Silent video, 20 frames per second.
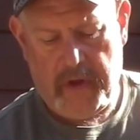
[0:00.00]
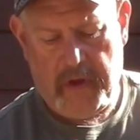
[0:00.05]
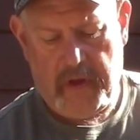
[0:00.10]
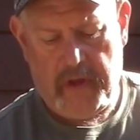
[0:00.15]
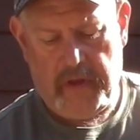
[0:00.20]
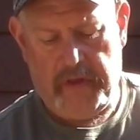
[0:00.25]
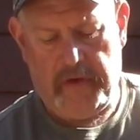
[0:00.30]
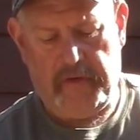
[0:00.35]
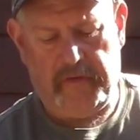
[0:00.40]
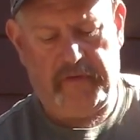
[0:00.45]

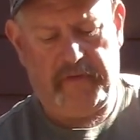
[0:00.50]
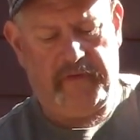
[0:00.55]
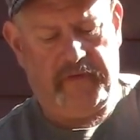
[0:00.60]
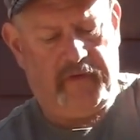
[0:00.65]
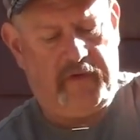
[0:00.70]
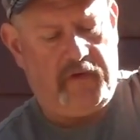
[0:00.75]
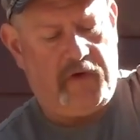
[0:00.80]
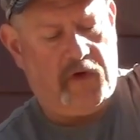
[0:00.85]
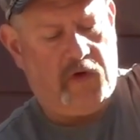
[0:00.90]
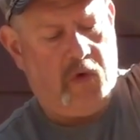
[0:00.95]

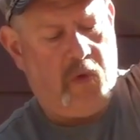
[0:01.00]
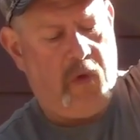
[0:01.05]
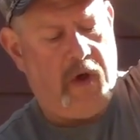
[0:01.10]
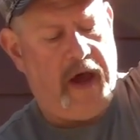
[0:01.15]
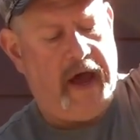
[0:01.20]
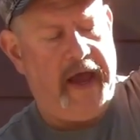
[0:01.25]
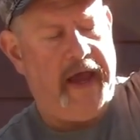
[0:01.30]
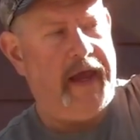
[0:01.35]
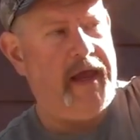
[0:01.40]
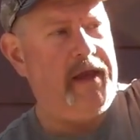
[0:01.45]
They're
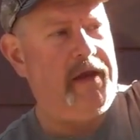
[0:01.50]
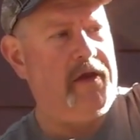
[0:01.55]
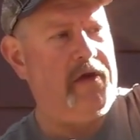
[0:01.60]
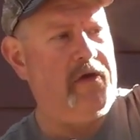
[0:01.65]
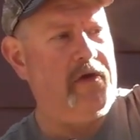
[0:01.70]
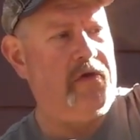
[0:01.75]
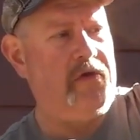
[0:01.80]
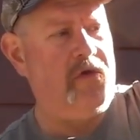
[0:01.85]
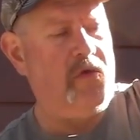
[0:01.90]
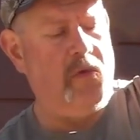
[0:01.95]
quiet.
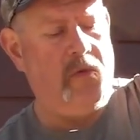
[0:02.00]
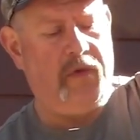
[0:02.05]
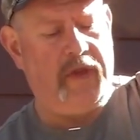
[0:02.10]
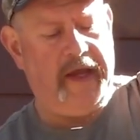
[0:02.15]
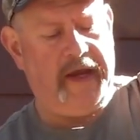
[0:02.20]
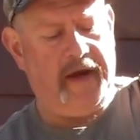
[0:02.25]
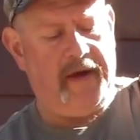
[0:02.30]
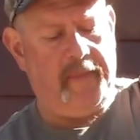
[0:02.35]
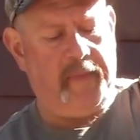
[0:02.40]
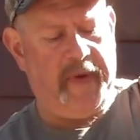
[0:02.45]
They're dual
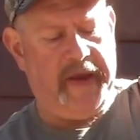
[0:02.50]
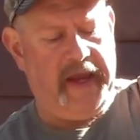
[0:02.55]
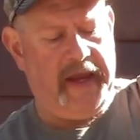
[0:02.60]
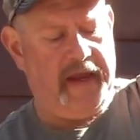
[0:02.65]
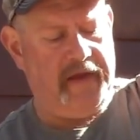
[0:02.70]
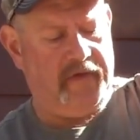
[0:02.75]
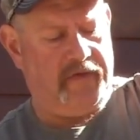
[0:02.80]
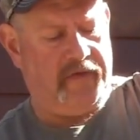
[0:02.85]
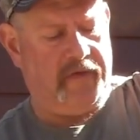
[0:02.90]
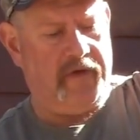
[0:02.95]
layer
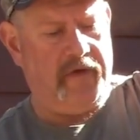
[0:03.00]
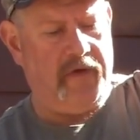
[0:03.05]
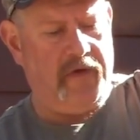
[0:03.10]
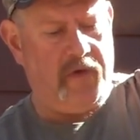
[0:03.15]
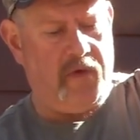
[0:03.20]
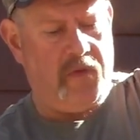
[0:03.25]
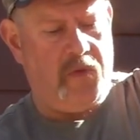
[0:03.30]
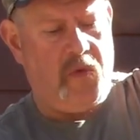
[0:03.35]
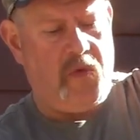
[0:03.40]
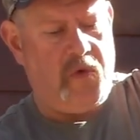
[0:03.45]
pants. They're a
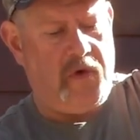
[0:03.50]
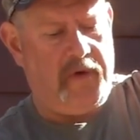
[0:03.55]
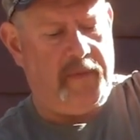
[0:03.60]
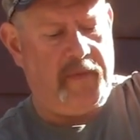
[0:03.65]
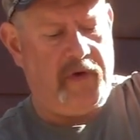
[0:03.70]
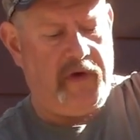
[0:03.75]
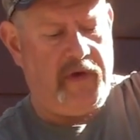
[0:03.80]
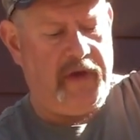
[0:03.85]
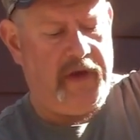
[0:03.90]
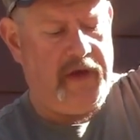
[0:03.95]
little
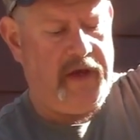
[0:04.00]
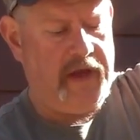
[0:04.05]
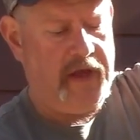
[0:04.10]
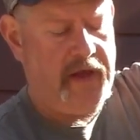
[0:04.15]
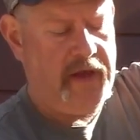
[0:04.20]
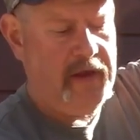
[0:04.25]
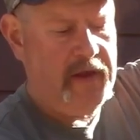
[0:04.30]
warmer than the